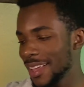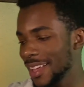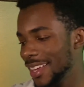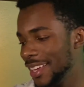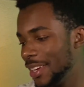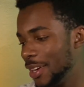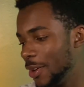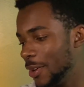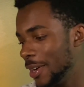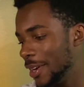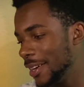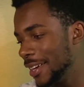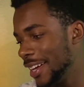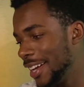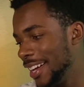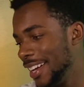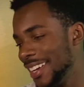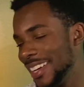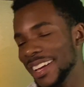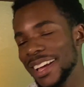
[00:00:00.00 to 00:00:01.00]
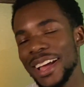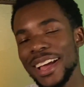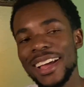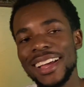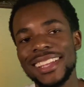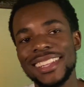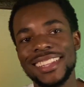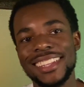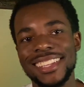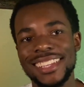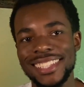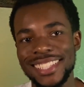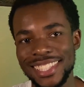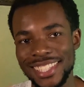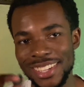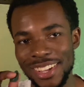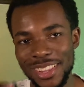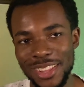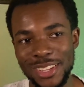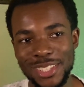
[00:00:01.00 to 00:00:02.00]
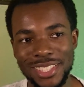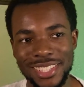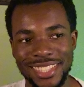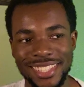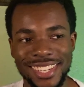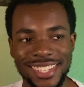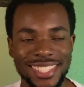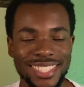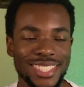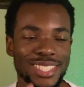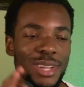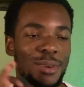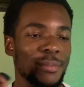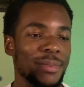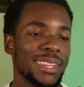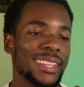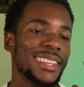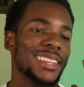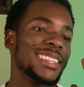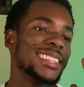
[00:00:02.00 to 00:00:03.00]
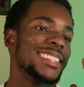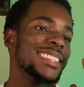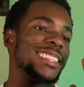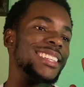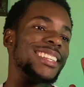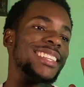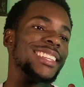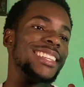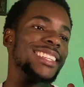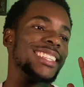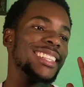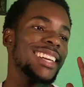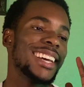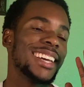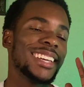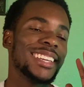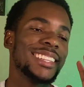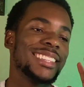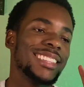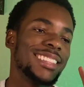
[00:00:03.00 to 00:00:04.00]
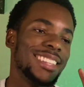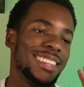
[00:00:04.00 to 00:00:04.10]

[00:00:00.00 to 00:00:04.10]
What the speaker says: You know what? Solos, there's so many, like,